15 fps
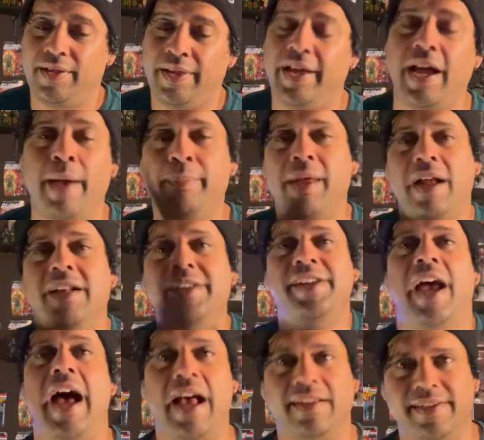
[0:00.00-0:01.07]
like I'm not
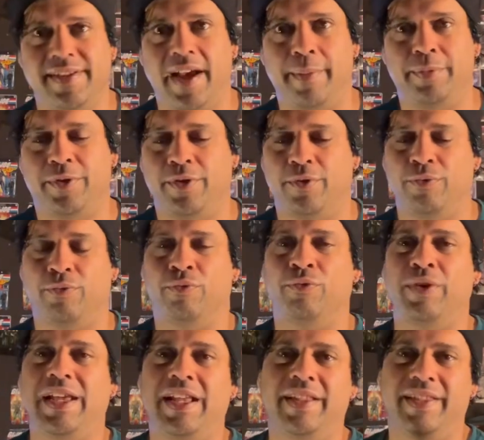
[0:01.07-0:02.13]
jazzed up to
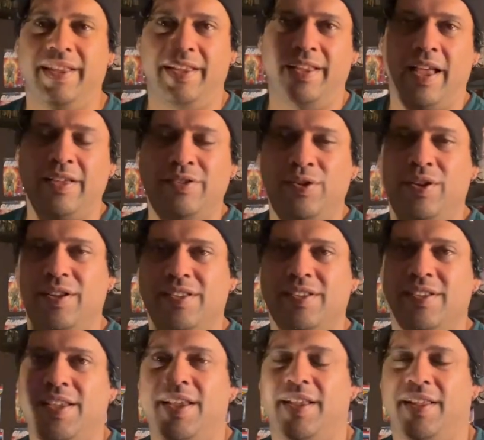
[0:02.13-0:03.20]
read these. As you can
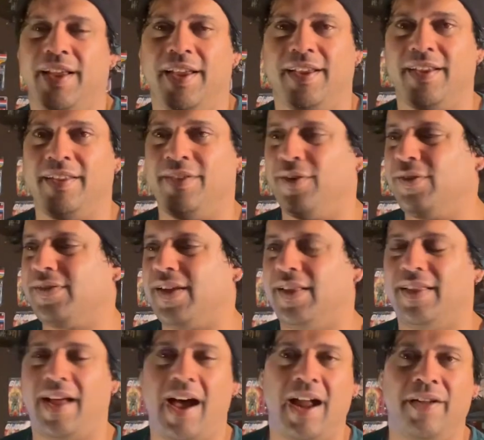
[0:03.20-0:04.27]
see, like there's a
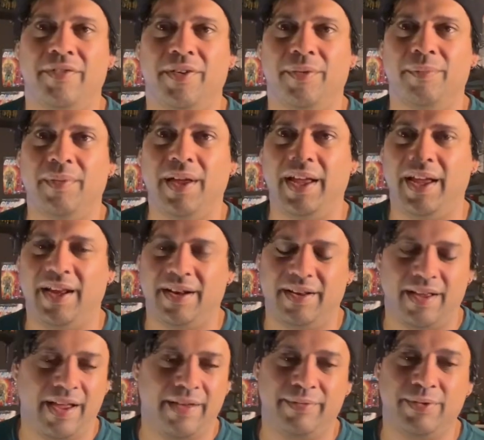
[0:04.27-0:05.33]
lot of them and
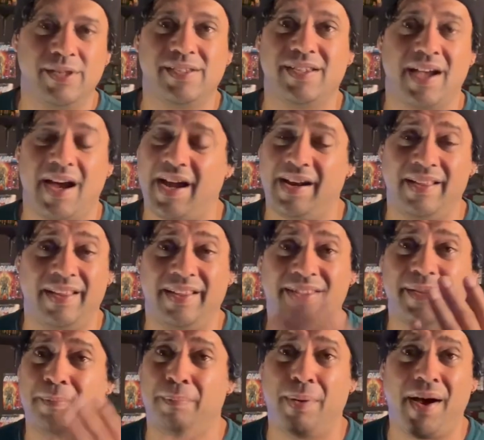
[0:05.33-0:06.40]
I've just kind of let
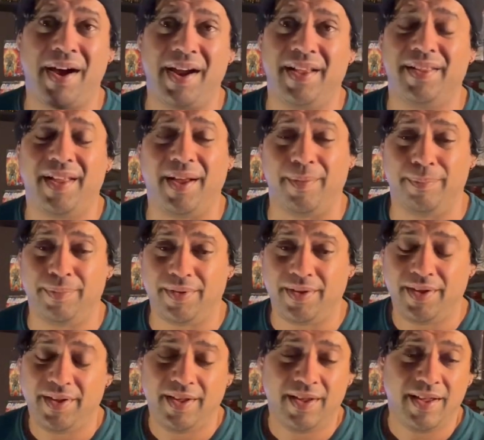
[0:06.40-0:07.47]
them pile up.
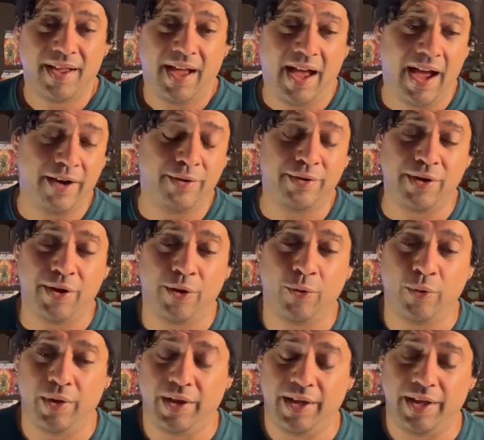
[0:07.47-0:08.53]
I don't
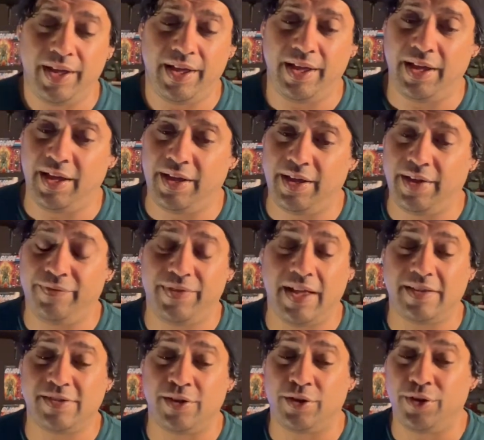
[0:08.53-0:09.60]
know if
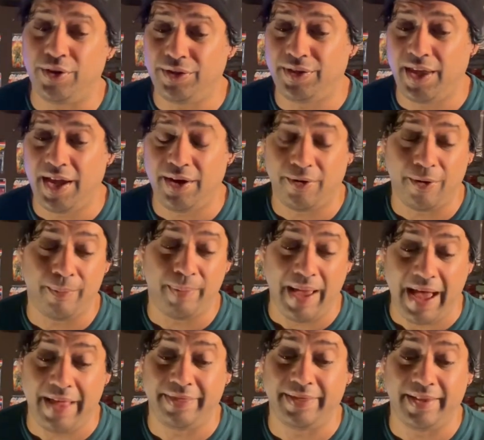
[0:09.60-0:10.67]
that's a good thing or a
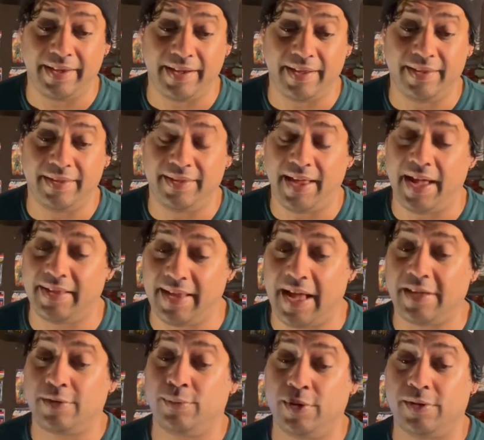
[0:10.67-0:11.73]
bad thing. And that,
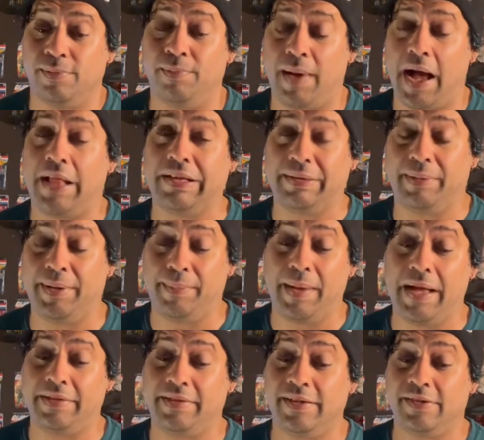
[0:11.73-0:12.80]
that's what's bothering me
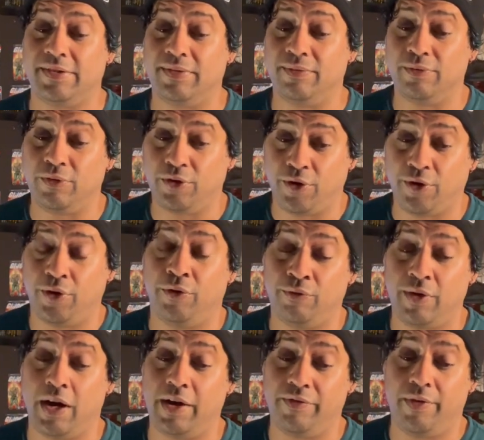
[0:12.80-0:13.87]
about this current
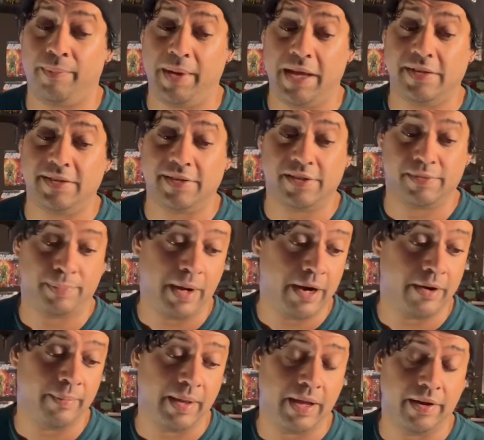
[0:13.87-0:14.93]
run of Amazing
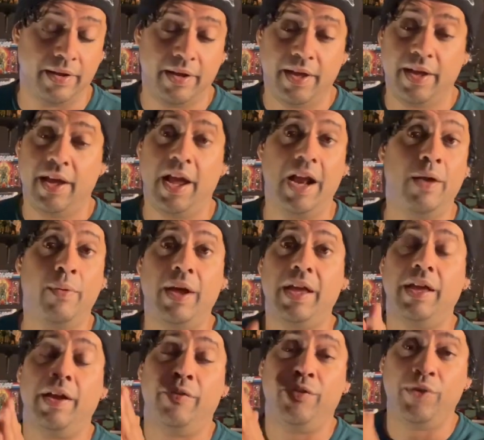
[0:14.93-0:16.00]
Spider-Man. Anyway,
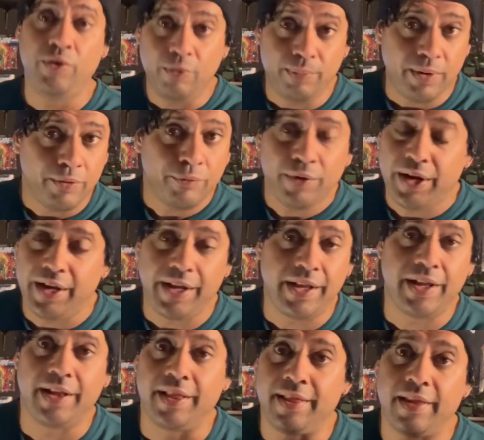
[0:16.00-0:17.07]
if you've been reading
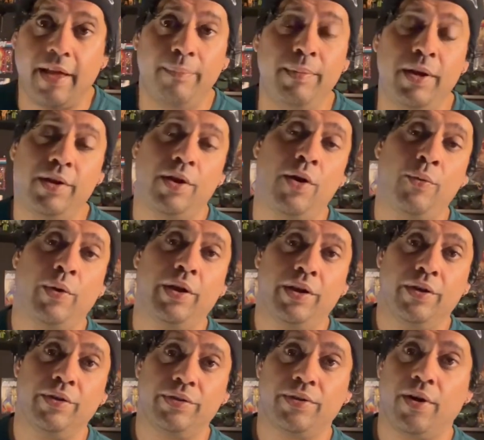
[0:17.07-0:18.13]
it, let me know what
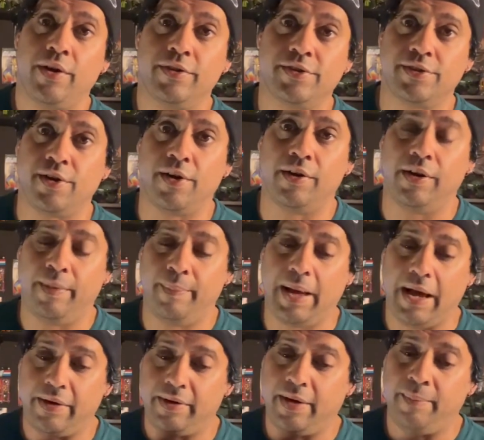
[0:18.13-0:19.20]
your thoughts are
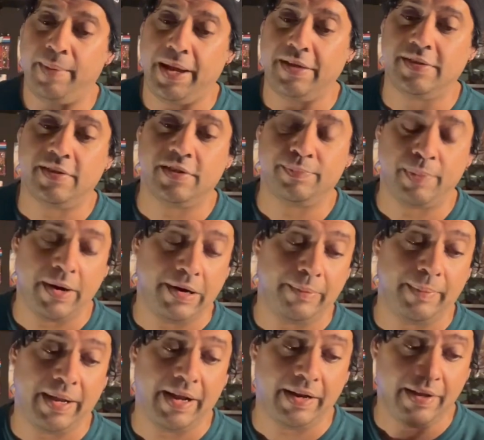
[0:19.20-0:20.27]
about Amazing
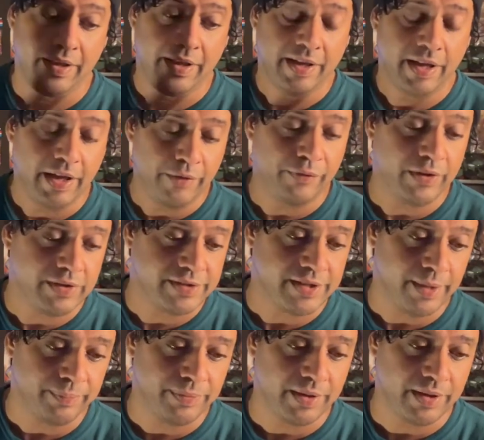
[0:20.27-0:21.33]
Spider-Man, if it's
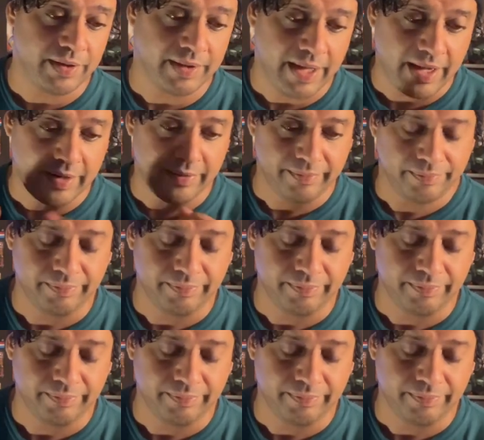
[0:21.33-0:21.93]
something that